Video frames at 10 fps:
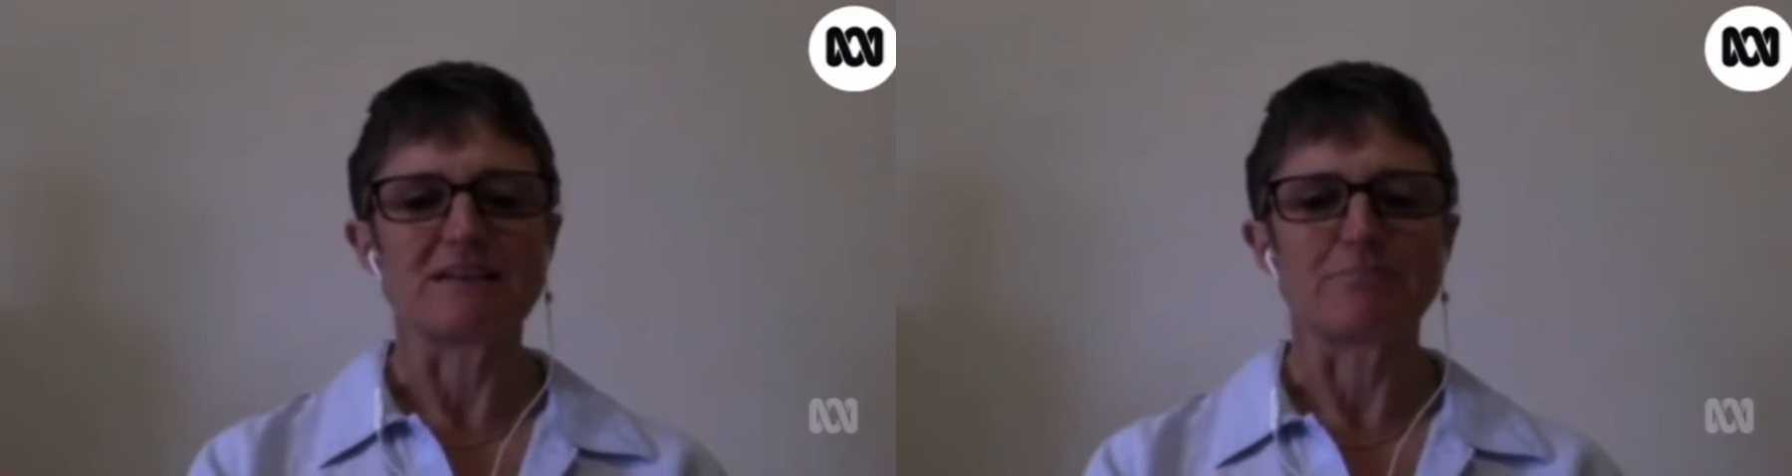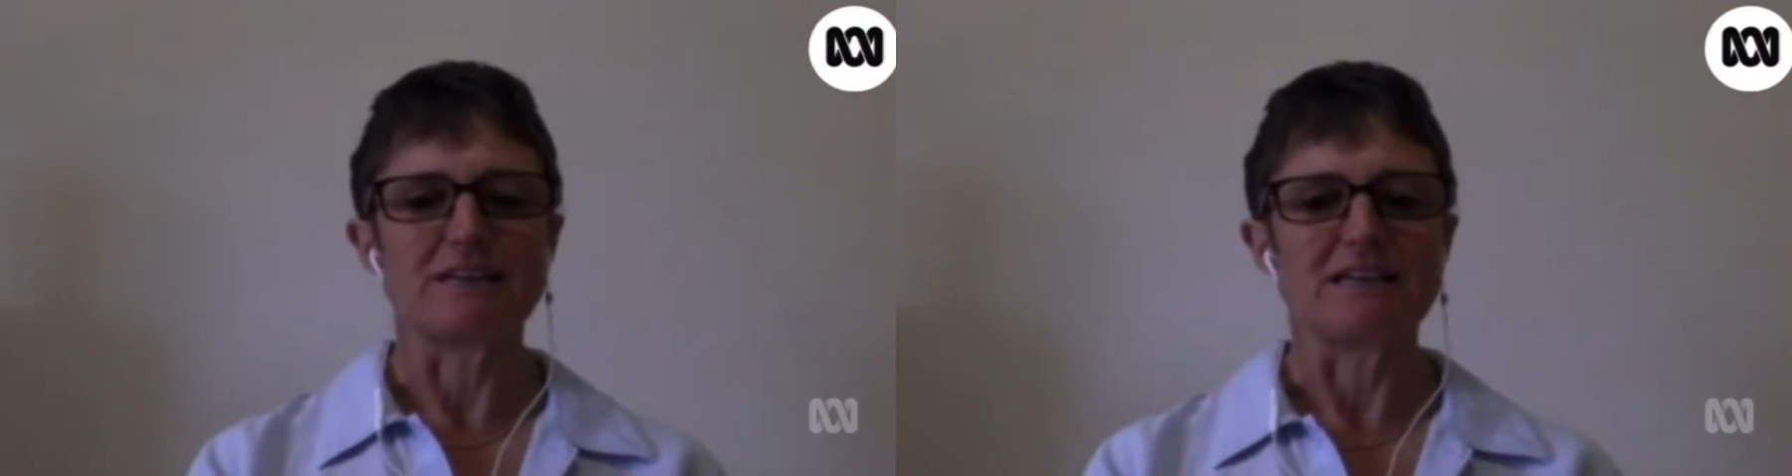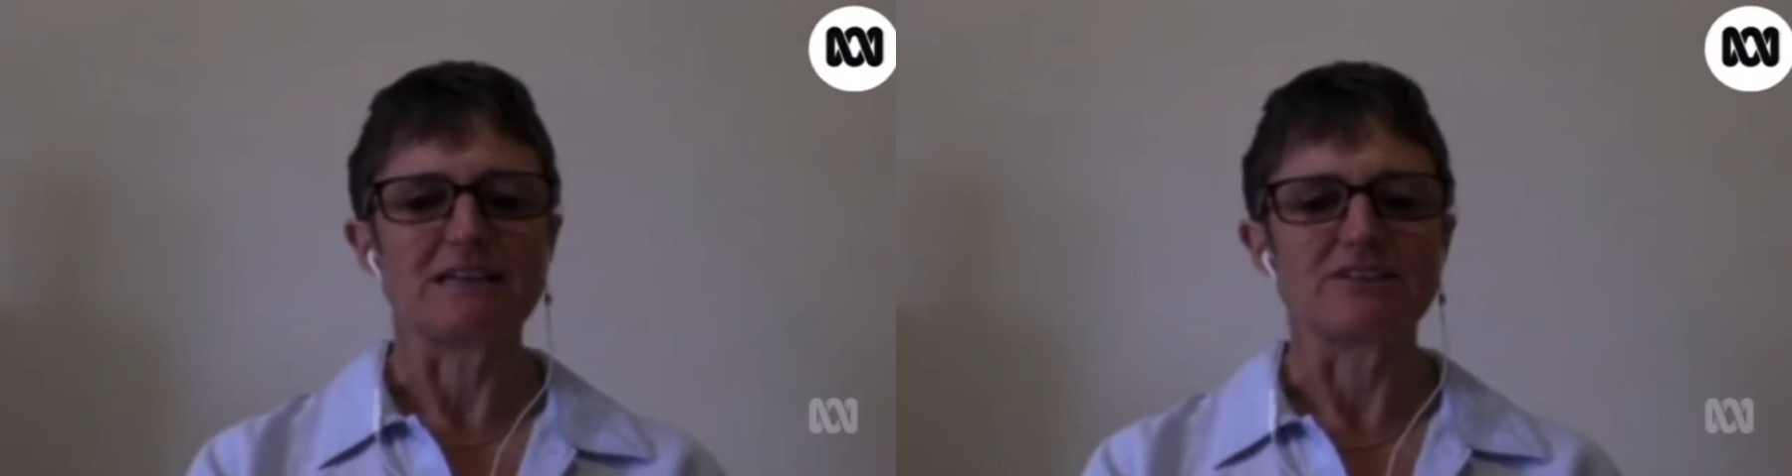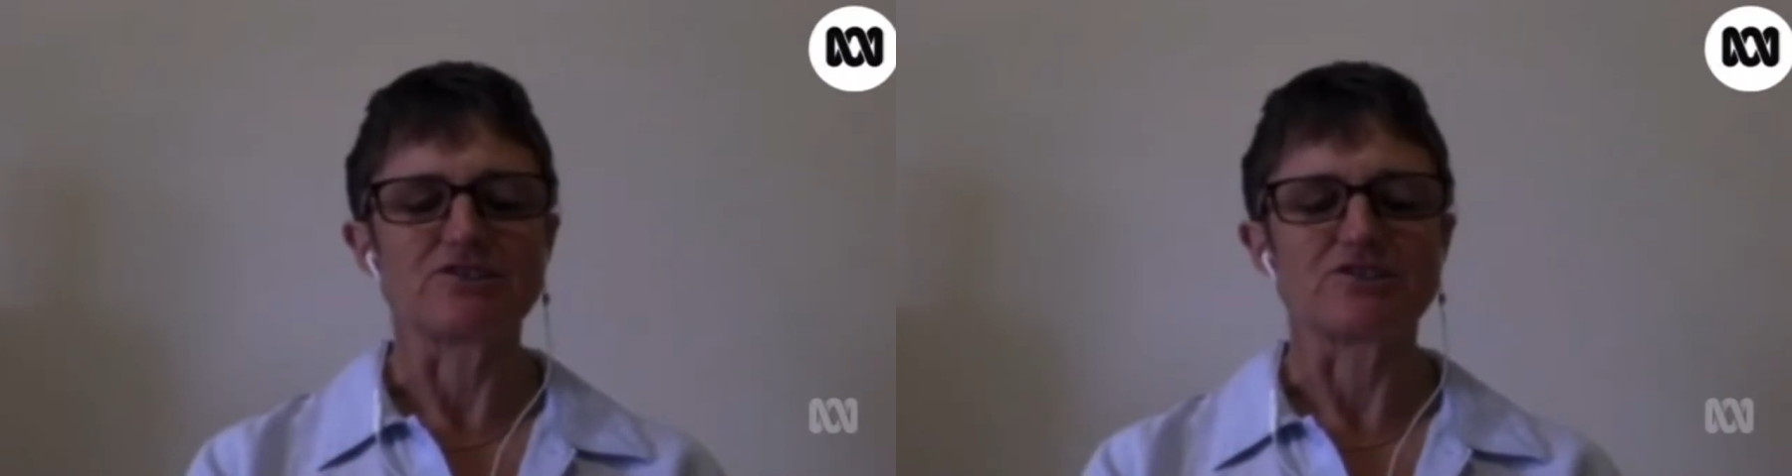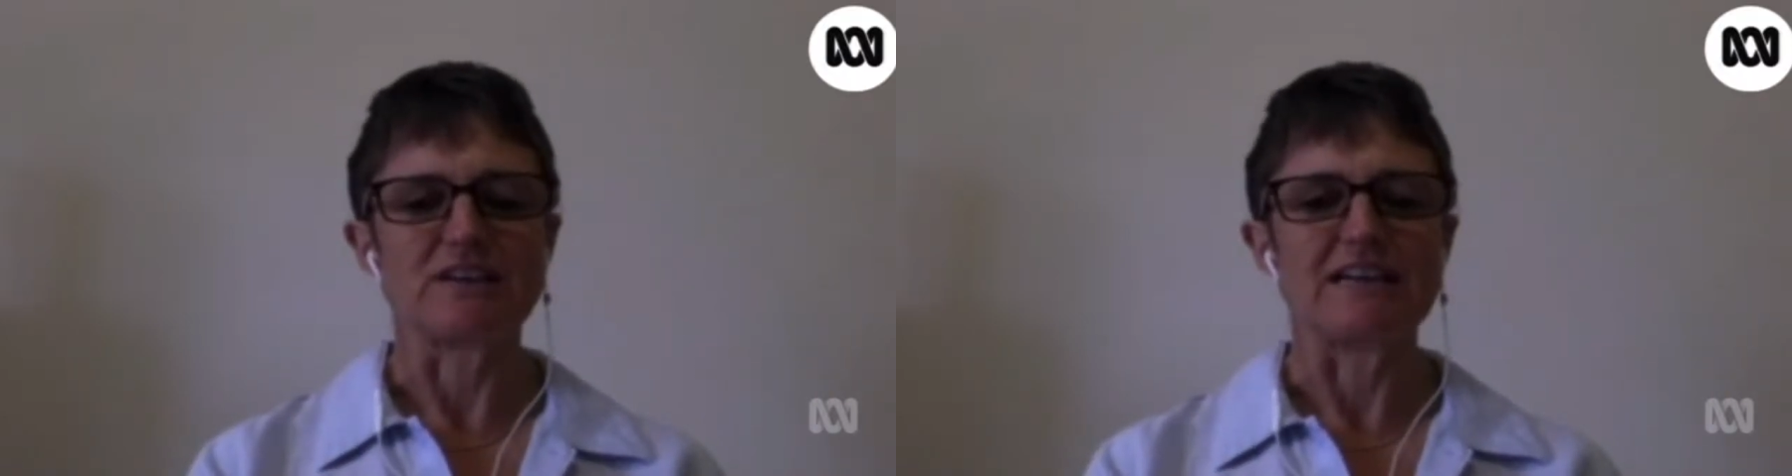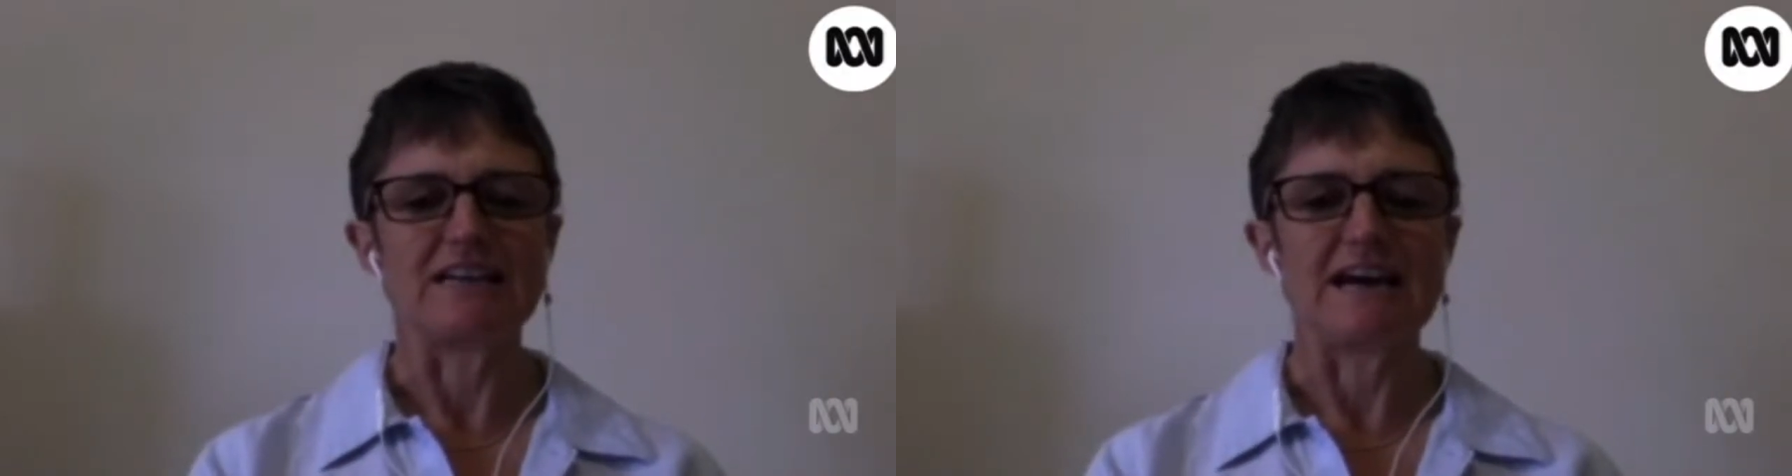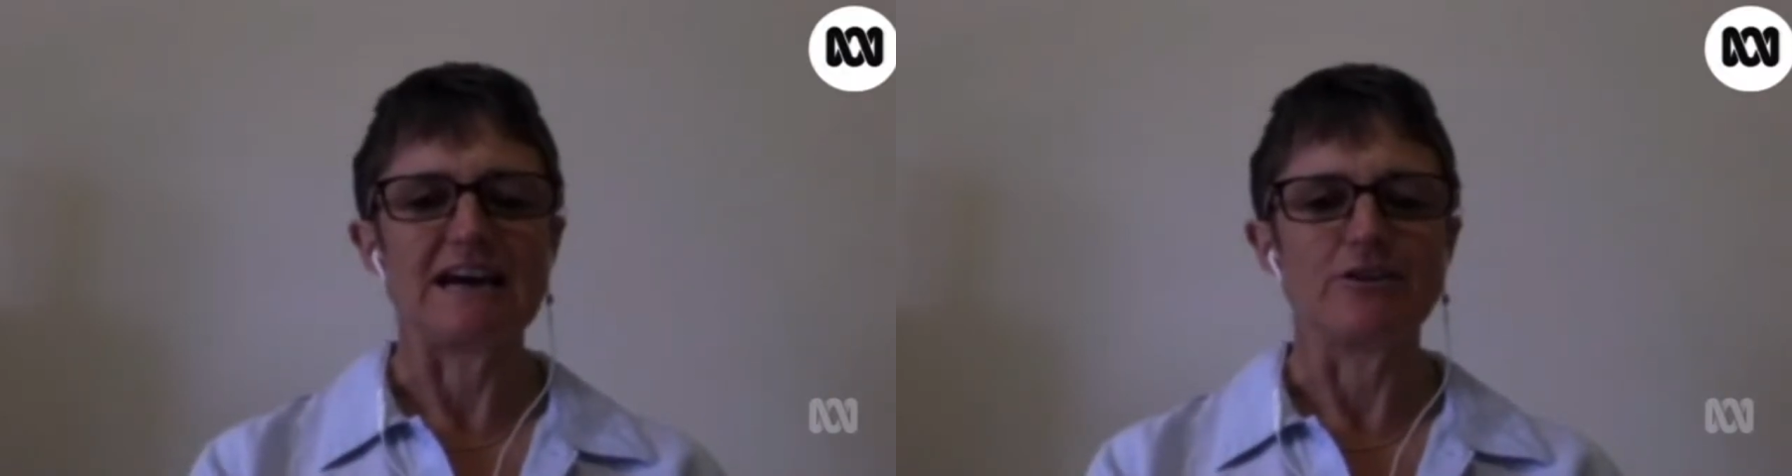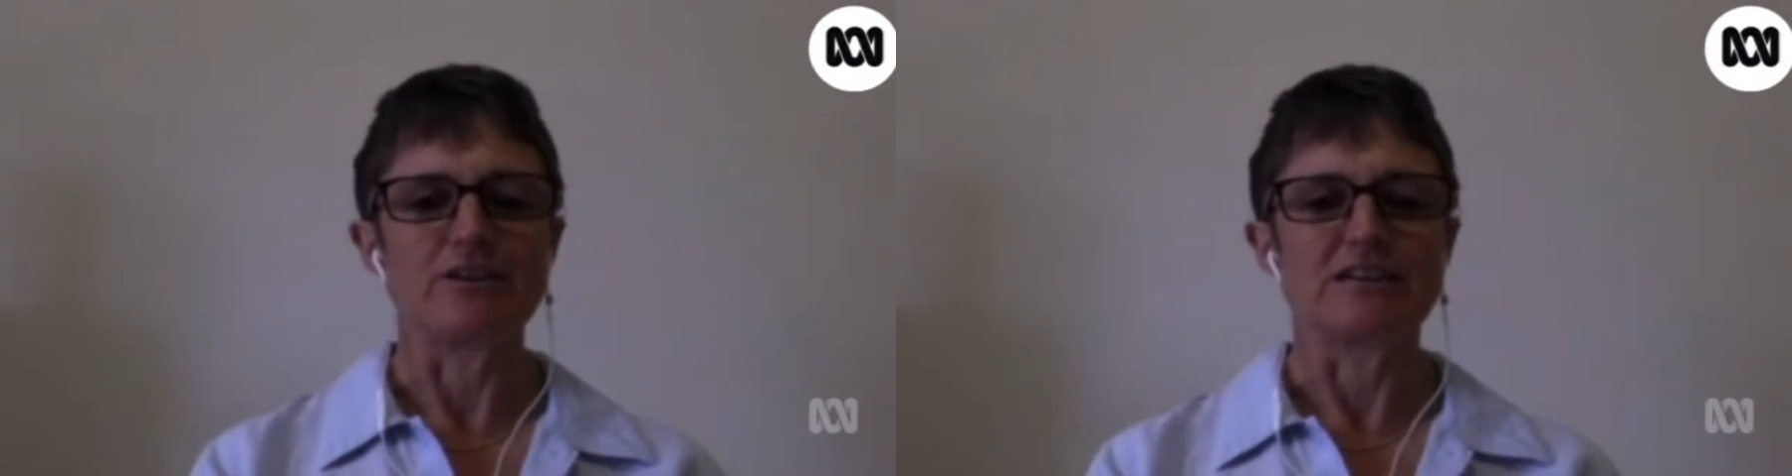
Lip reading: the industry now that